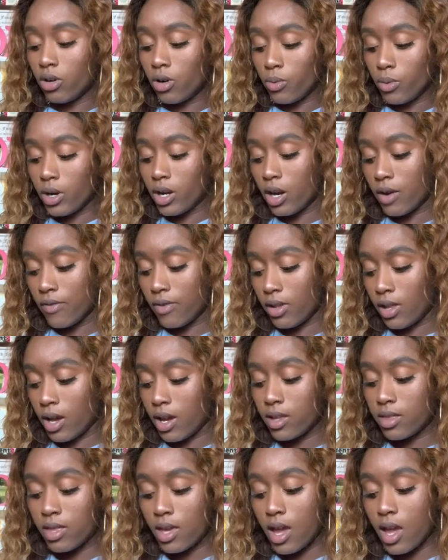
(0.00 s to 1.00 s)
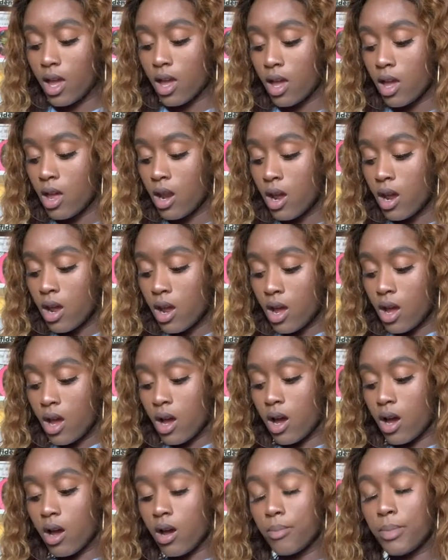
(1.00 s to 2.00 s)
or whatever like that.
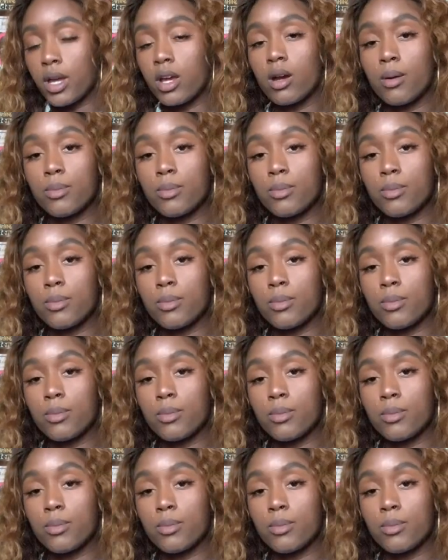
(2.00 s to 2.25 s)
Um, it